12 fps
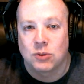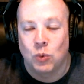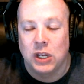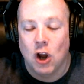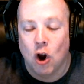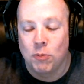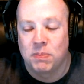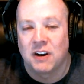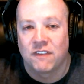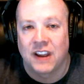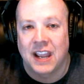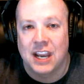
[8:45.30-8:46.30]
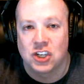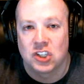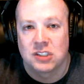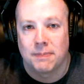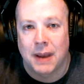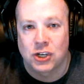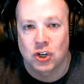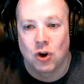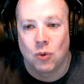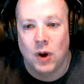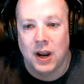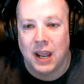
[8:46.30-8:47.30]
we hope your vacation's a
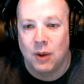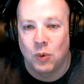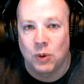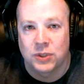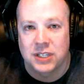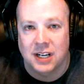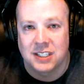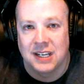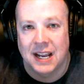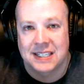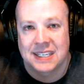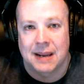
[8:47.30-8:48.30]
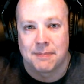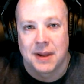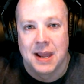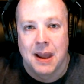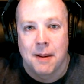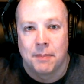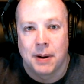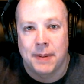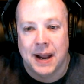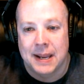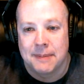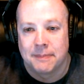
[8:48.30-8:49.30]
magical one, and we will talk to you next time.
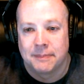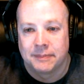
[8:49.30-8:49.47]
Bye-bye.